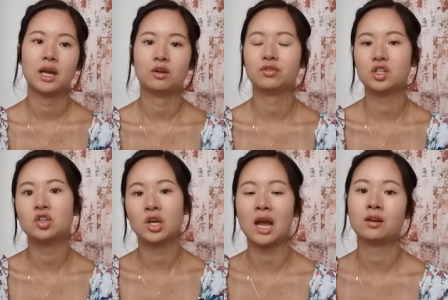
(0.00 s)
And obviously
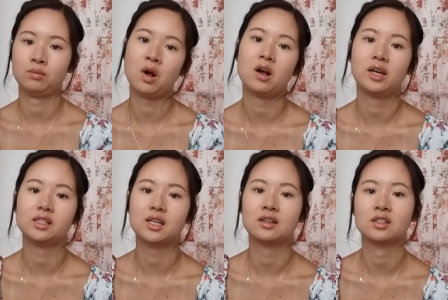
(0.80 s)
you can buy
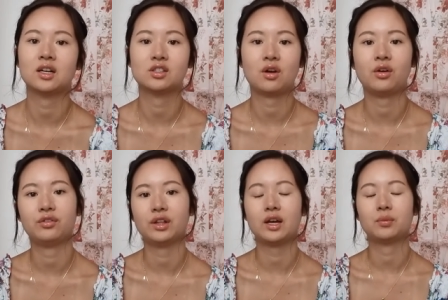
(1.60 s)
sanitizer
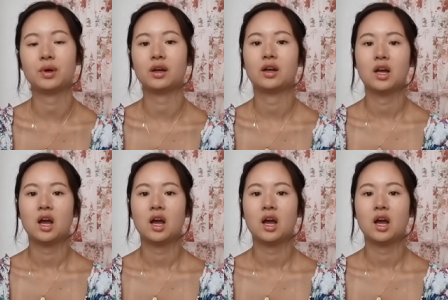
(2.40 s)
over there, but